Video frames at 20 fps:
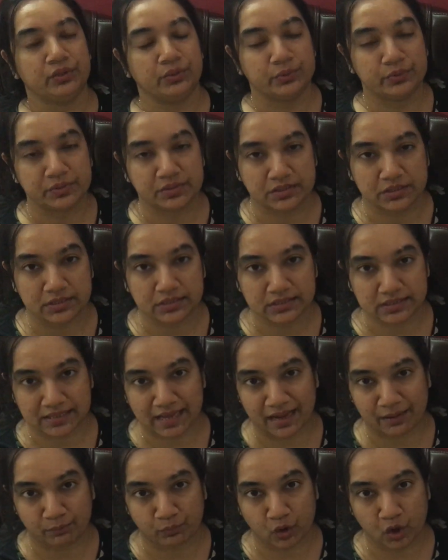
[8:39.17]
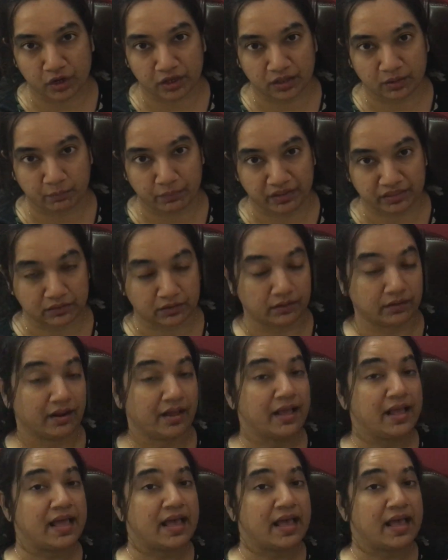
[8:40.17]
use this time blocking method.